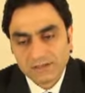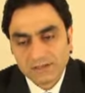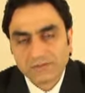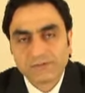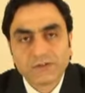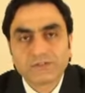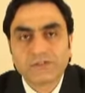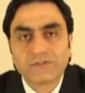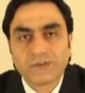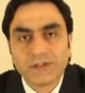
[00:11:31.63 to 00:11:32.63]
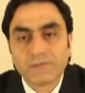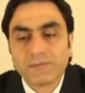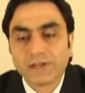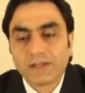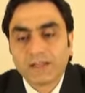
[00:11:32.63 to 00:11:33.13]
in front of
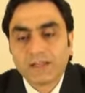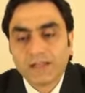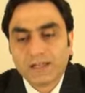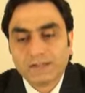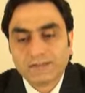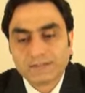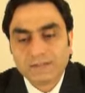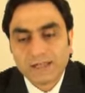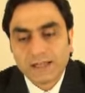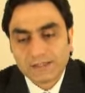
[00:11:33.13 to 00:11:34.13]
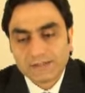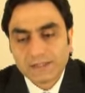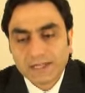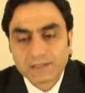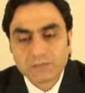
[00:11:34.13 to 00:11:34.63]
him and at
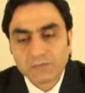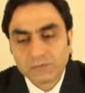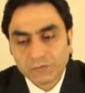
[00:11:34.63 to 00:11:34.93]
that